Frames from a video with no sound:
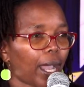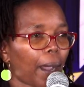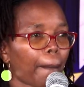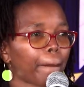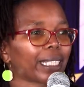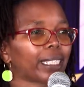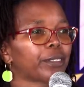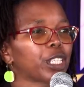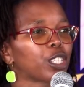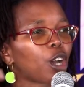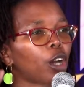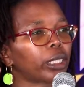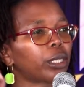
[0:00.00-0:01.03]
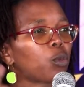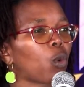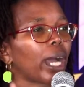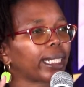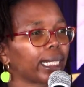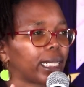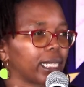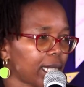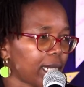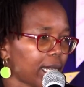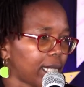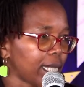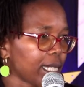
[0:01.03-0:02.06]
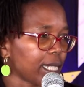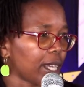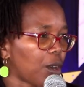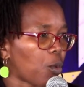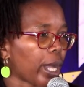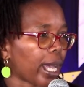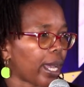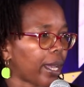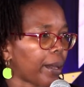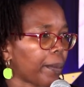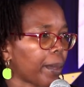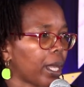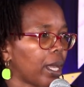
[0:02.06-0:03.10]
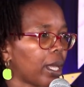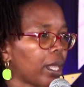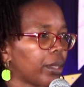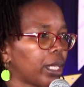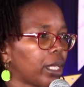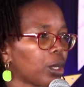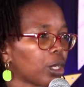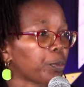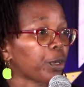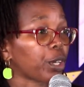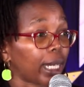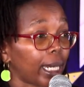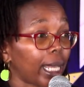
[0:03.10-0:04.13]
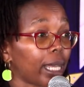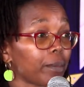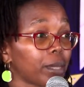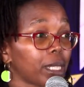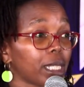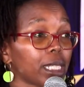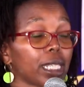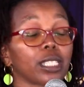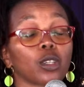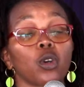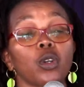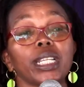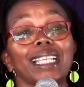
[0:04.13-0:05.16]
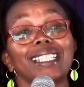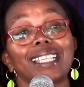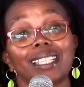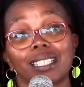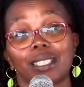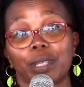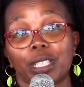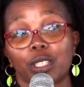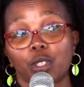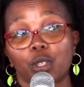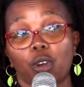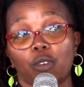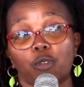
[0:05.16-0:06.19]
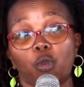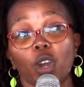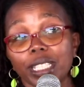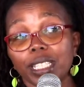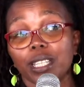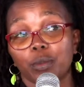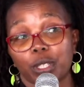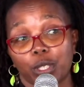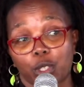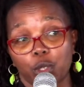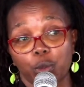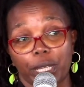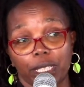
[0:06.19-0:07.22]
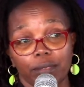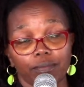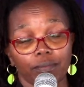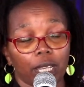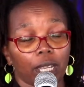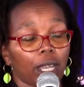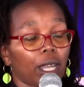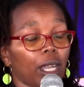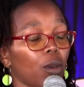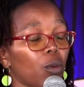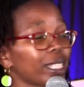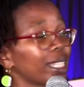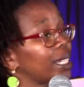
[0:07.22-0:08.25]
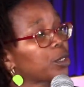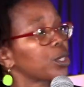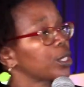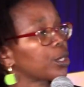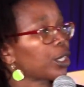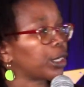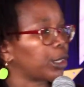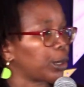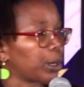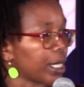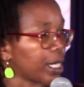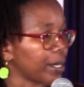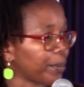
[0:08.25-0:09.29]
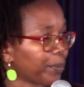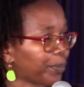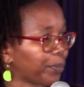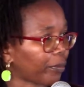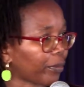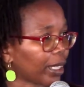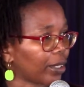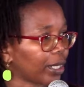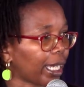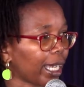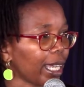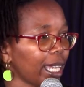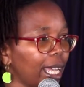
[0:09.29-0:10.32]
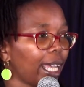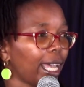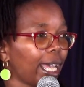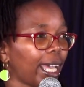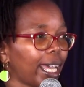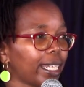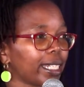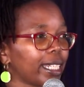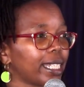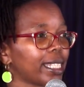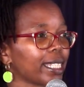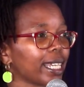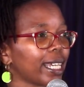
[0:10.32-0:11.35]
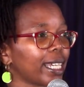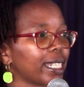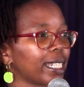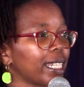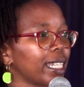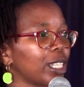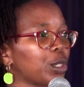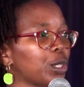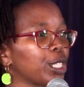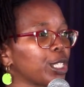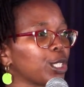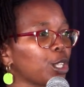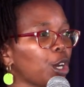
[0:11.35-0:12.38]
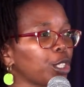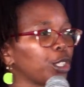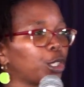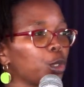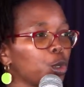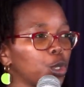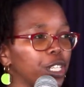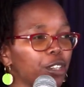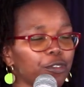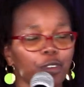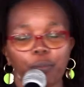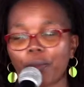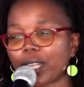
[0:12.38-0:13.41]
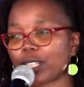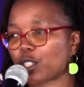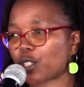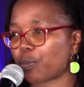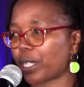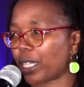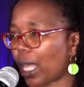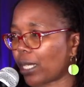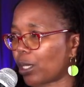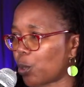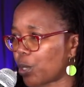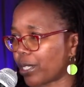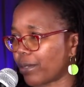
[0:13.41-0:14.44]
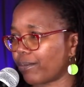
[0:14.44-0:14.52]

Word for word: But there is only one instance where the Lord proclaims his own assessment of what he was doing was that it was not good. Okay? And he said, It is not good for man to be alone.